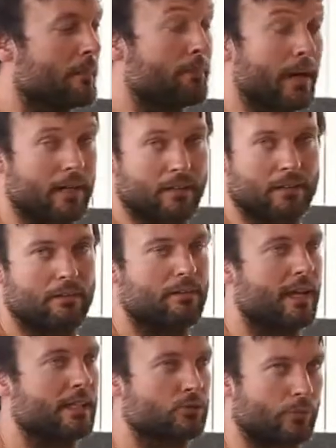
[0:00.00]
But
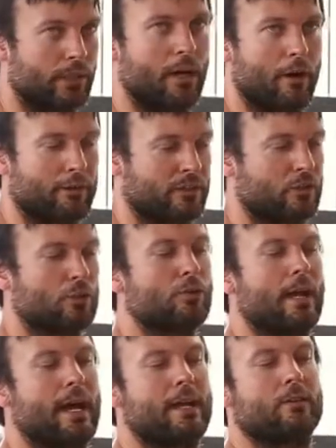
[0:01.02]
it's really hard to do
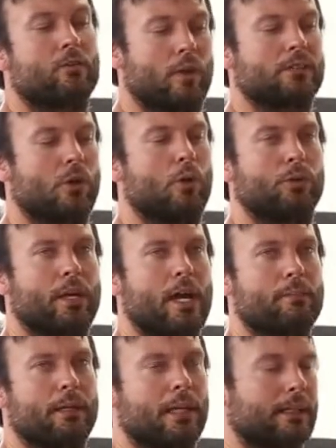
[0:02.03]
that when he's holding on
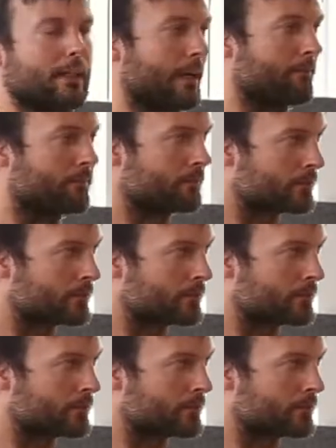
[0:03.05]
to me like that.